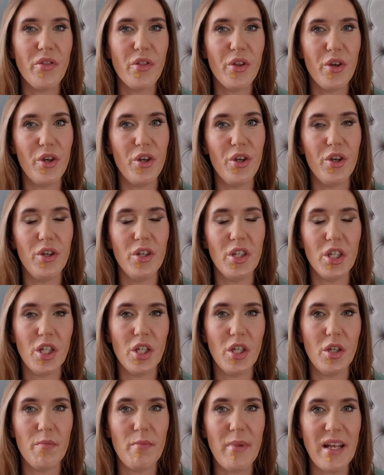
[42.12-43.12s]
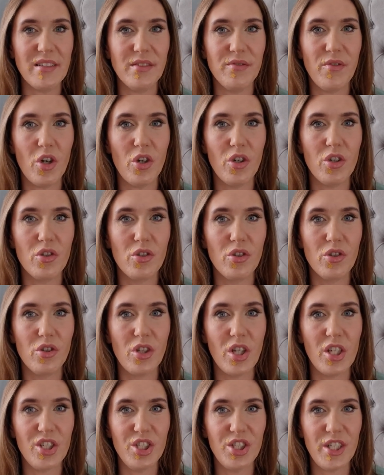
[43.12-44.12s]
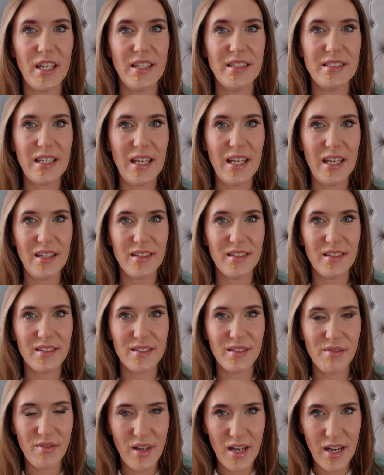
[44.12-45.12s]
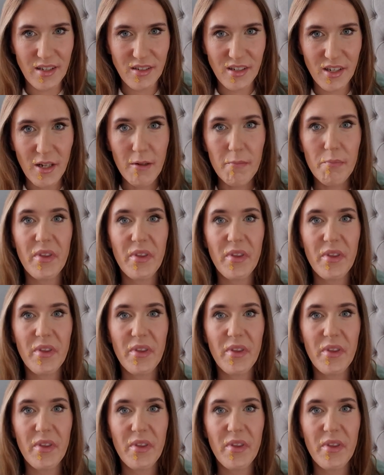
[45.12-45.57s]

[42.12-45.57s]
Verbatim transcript: the metaphorical shit hit the fan